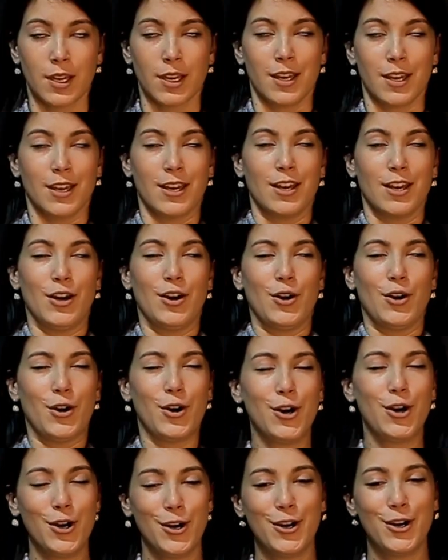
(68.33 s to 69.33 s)
and keep us
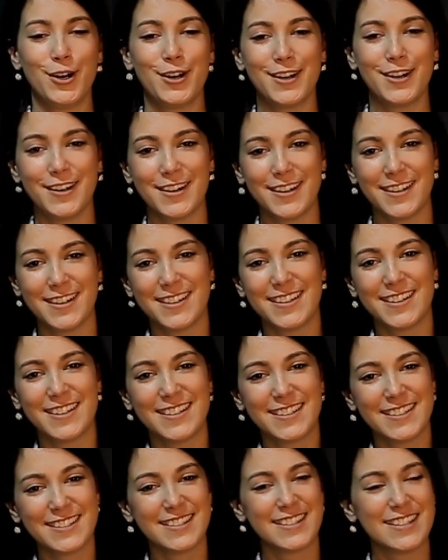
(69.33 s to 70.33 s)
full for longer.
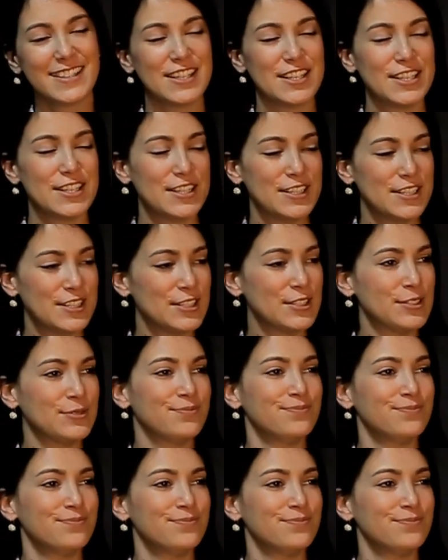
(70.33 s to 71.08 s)
This also